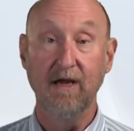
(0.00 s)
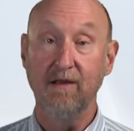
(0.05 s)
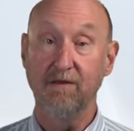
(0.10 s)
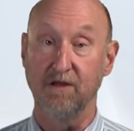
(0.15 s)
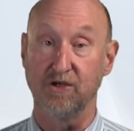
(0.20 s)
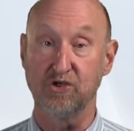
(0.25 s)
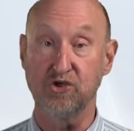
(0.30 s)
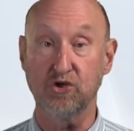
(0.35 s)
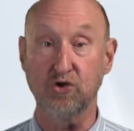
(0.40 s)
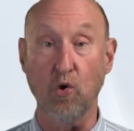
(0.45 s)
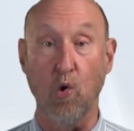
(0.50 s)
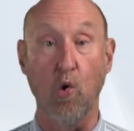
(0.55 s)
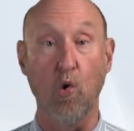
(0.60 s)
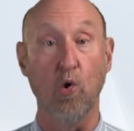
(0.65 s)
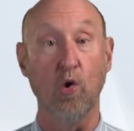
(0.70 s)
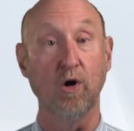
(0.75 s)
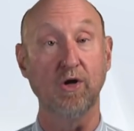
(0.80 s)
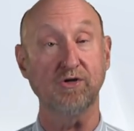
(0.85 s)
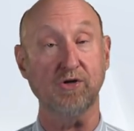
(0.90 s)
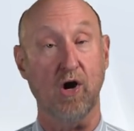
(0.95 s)
The
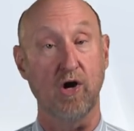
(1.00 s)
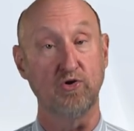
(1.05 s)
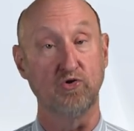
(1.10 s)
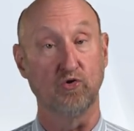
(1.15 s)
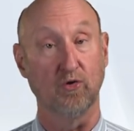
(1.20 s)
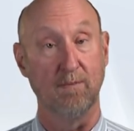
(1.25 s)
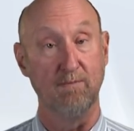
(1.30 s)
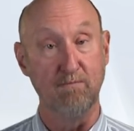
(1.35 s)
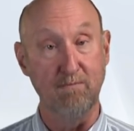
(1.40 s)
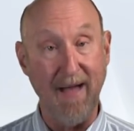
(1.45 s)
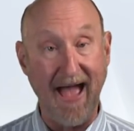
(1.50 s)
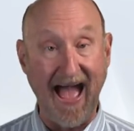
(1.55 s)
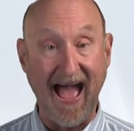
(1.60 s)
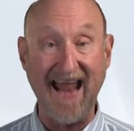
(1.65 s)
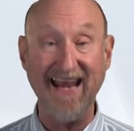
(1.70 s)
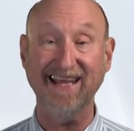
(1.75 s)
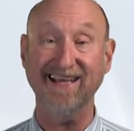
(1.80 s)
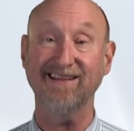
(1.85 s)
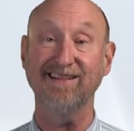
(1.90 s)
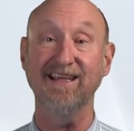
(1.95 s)
scores are
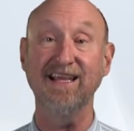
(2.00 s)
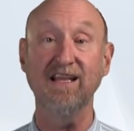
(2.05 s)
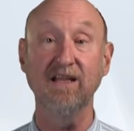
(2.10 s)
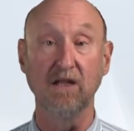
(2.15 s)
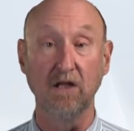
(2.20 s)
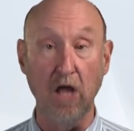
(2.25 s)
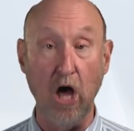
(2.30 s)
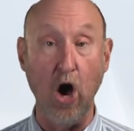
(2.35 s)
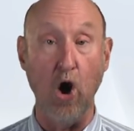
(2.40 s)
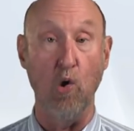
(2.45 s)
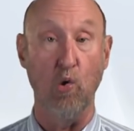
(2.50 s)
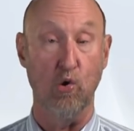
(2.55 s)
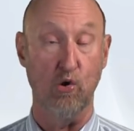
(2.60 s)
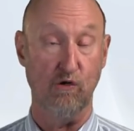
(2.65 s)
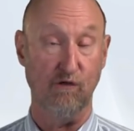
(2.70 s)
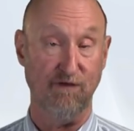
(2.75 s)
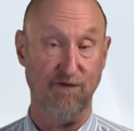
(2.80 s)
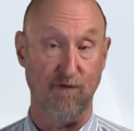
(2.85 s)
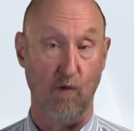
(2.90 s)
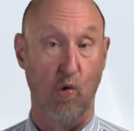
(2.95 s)
dramatically
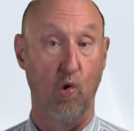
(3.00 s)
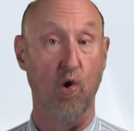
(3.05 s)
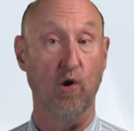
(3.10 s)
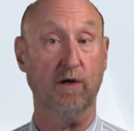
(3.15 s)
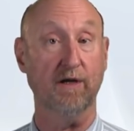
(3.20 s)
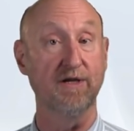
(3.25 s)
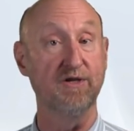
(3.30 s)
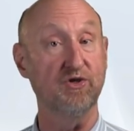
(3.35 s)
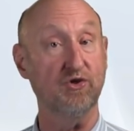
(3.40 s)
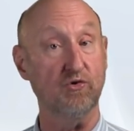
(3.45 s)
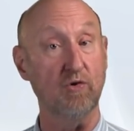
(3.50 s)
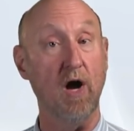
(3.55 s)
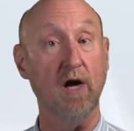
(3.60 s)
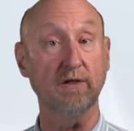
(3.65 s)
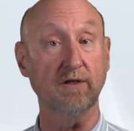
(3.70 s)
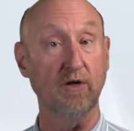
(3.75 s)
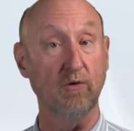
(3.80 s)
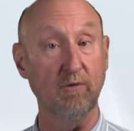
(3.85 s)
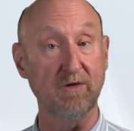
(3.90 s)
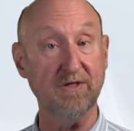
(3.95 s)
lower for
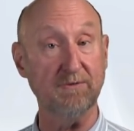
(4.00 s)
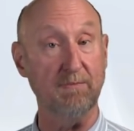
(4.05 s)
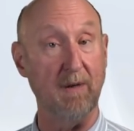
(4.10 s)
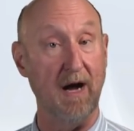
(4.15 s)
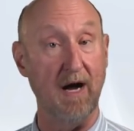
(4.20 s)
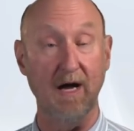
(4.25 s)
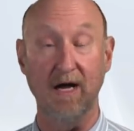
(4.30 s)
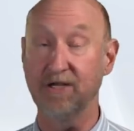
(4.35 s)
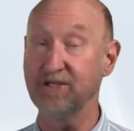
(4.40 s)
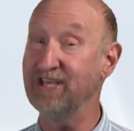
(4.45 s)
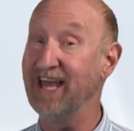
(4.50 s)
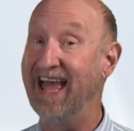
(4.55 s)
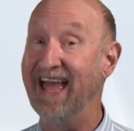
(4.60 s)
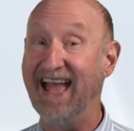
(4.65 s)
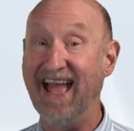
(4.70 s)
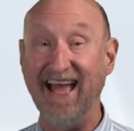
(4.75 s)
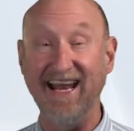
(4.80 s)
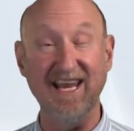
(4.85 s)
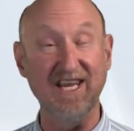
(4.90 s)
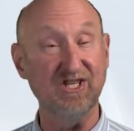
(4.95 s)
constructed response,
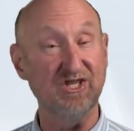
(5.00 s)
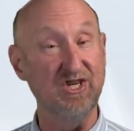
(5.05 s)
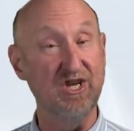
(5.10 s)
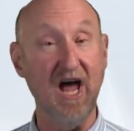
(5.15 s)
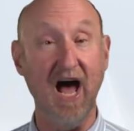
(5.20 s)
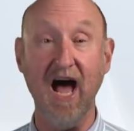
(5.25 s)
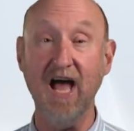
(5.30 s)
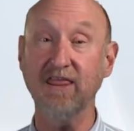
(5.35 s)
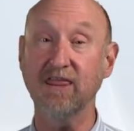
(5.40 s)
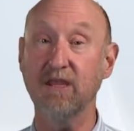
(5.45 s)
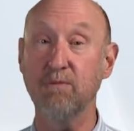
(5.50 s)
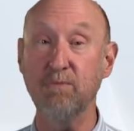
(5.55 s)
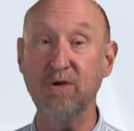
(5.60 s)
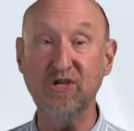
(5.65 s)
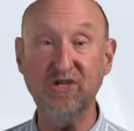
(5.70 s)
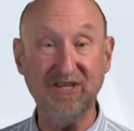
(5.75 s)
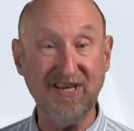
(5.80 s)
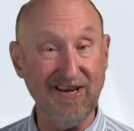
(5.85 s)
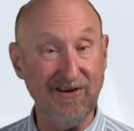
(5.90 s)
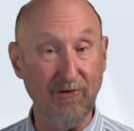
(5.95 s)
and it's not the
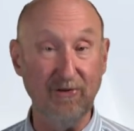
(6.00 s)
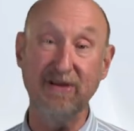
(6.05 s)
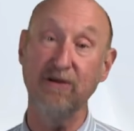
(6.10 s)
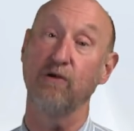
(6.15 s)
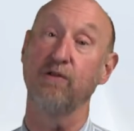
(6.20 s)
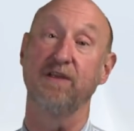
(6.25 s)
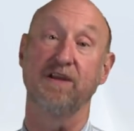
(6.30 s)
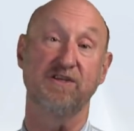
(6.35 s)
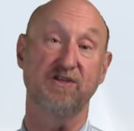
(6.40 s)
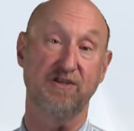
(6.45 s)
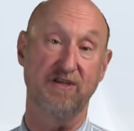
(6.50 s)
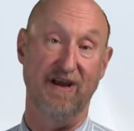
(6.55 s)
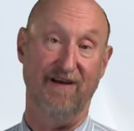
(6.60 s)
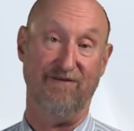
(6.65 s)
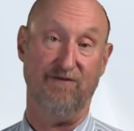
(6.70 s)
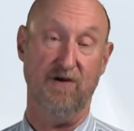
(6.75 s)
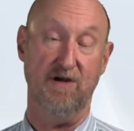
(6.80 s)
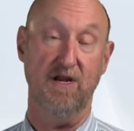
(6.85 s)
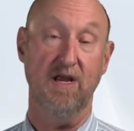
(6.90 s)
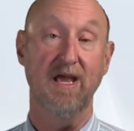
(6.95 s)
material that's
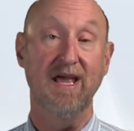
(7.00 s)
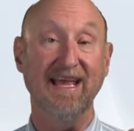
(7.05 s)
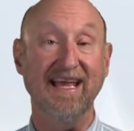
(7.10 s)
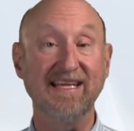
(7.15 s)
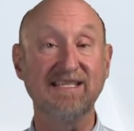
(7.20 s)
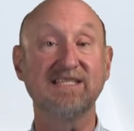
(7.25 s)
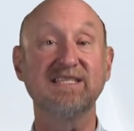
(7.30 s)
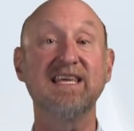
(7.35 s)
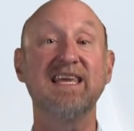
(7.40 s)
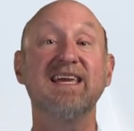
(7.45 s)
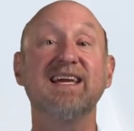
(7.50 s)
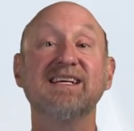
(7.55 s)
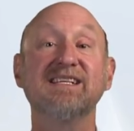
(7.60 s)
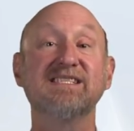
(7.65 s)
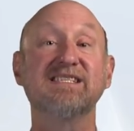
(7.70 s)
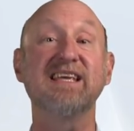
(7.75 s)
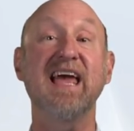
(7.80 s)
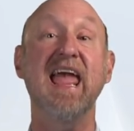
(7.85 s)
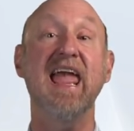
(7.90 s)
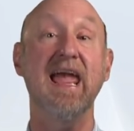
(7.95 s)
different. It's the
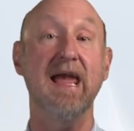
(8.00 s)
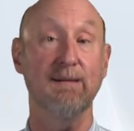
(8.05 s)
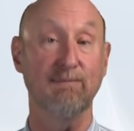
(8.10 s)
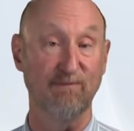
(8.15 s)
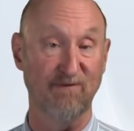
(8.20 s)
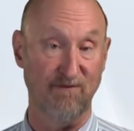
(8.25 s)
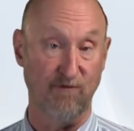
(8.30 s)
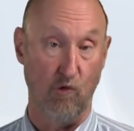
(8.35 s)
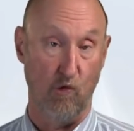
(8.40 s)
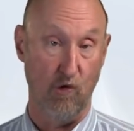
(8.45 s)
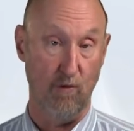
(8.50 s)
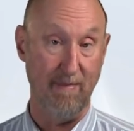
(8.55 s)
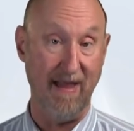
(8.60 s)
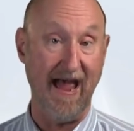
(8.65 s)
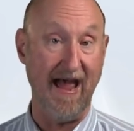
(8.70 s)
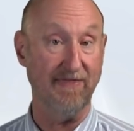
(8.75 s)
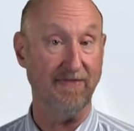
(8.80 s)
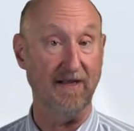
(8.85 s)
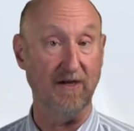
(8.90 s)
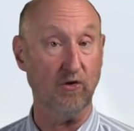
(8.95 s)
exam
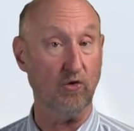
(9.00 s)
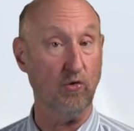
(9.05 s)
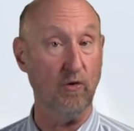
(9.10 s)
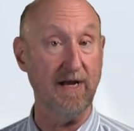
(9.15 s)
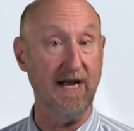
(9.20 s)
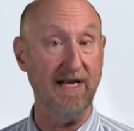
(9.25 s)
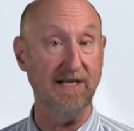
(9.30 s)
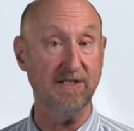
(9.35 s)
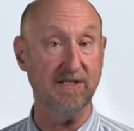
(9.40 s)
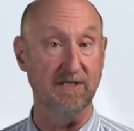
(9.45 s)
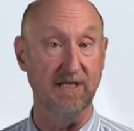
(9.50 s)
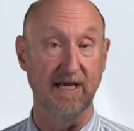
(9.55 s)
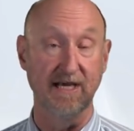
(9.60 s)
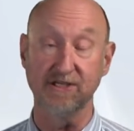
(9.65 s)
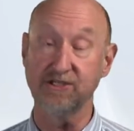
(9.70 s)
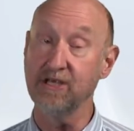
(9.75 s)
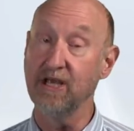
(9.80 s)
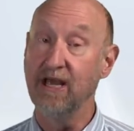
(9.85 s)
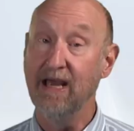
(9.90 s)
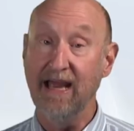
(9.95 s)
format that creates
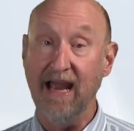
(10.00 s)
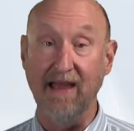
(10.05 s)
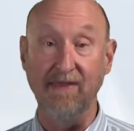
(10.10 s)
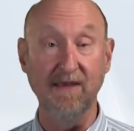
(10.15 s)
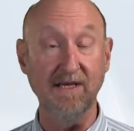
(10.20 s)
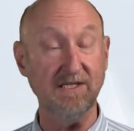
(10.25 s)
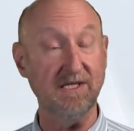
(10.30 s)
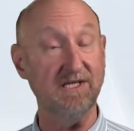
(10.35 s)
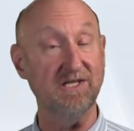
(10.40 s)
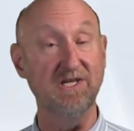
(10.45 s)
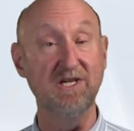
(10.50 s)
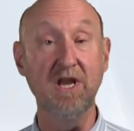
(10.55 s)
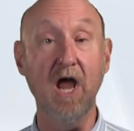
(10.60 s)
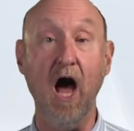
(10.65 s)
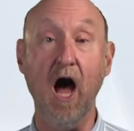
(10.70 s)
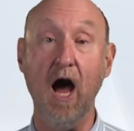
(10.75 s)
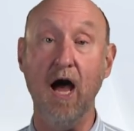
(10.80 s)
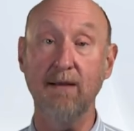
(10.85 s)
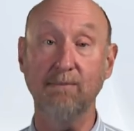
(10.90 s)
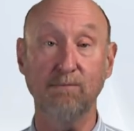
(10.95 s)
this, and this is
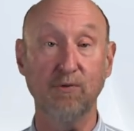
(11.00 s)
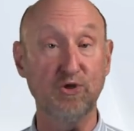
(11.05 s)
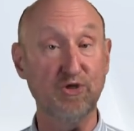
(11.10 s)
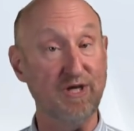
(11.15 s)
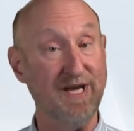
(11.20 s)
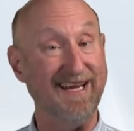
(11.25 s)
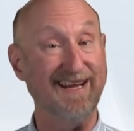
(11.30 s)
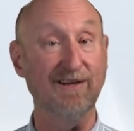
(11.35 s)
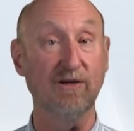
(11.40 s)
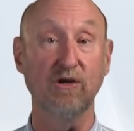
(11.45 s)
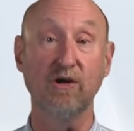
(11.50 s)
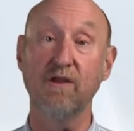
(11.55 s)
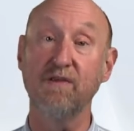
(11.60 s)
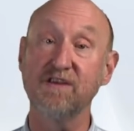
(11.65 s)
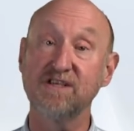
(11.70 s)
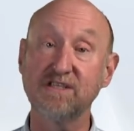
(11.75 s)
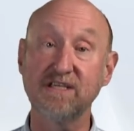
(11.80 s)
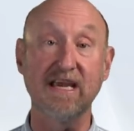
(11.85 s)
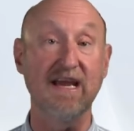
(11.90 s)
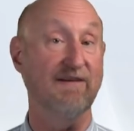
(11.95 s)
not particular to the
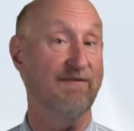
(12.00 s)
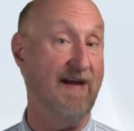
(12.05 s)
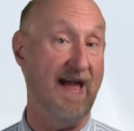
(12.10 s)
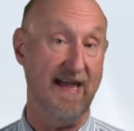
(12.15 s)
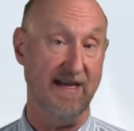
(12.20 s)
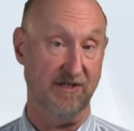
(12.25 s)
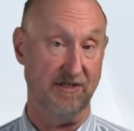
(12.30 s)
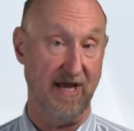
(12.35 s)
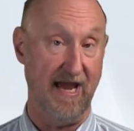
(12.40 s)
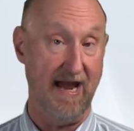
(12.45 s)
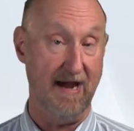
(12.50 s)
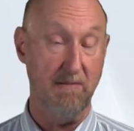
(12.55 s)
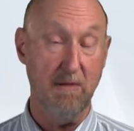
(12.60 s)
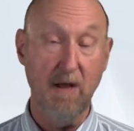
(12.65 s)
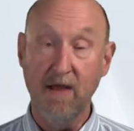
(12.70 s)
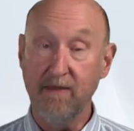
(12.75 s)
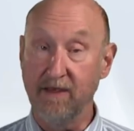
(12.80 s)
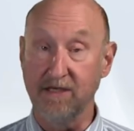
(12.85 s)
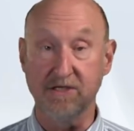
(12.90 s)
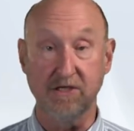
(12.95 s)
CFA exam.
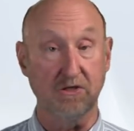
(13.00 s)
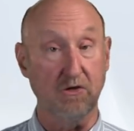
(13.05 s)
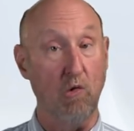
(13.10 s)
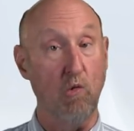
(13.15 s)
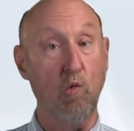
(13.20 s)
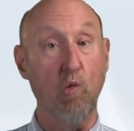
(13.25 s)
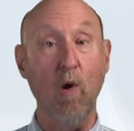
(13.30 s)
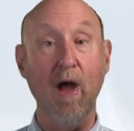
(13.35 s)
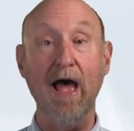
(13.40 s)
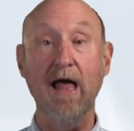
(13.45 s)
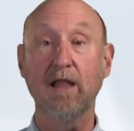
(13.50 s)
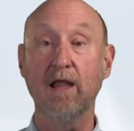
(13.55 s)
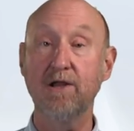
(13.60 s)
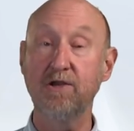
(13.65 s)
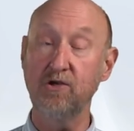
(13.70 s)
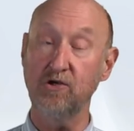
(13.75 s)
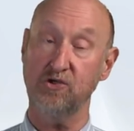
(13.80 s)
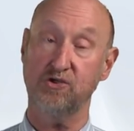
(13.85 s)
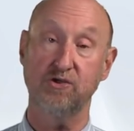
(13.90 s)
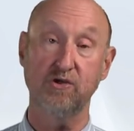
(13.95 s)
This is a
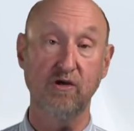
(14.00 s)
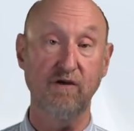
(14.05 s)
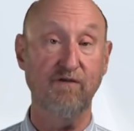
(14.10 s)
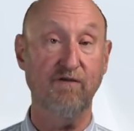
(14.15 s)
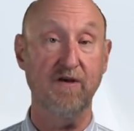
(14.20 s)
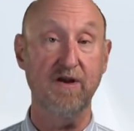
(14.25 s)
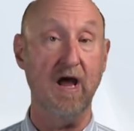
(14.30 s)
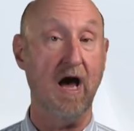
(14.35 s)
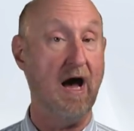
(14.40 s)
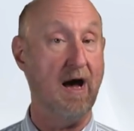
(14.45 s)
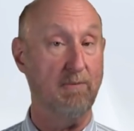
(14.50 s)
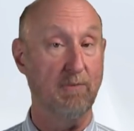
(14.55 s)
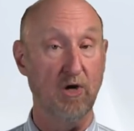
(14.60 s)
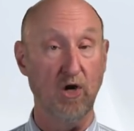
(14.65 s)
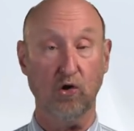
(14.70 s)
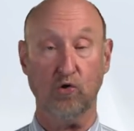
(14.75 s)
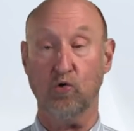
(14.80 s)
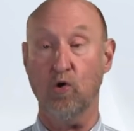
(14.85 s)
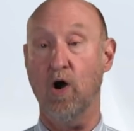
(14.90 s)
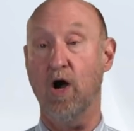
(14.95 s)
well-understood
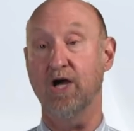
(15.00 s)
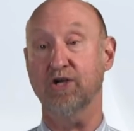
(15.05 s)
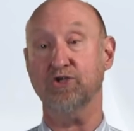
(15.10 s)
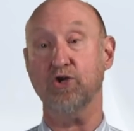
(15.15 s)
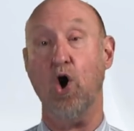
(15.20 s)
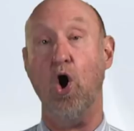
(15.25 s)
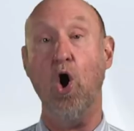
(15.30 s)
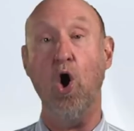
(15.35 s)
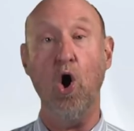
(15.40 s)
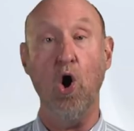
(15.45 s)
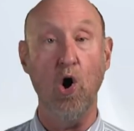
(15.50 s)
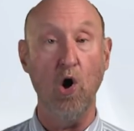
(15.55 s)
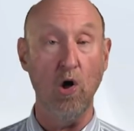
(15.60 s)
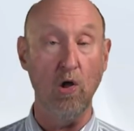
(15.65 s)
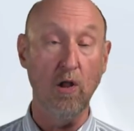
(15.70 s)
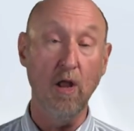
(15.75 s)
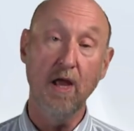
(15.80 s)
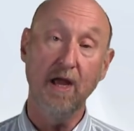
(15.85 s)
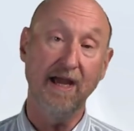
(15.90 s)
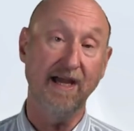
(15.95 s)
phenomenon across
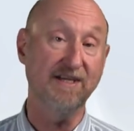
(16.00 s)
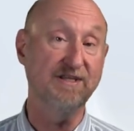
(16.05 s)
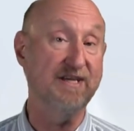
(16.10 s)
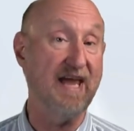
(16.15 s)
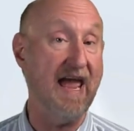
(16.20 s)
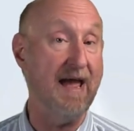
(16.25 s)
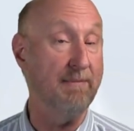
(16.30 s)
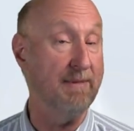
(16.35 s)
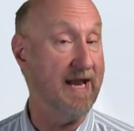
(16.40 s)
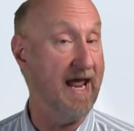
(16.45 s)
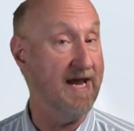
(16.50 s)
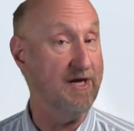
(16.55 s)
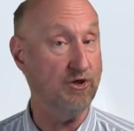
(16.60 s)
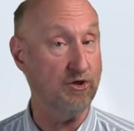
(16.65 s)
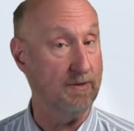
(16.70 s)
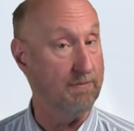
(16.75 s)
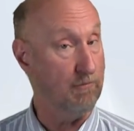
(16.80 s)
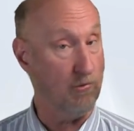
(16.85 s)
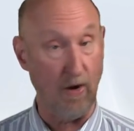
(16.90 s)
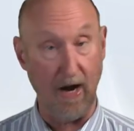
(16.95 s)
all
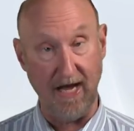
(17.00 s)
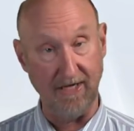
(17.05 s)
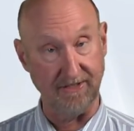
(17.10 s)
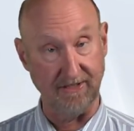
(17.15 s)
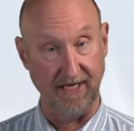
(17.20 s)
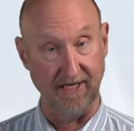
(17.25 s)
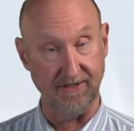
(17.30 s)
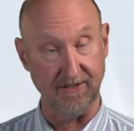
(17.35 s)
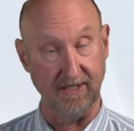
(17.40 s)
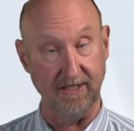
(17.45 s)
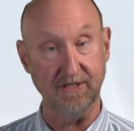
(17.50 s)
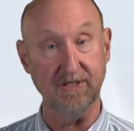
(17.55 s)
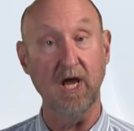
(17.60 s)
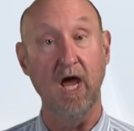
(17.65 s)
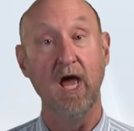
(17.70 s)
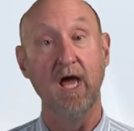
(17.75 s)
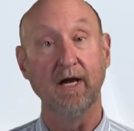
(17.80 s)
examination processes.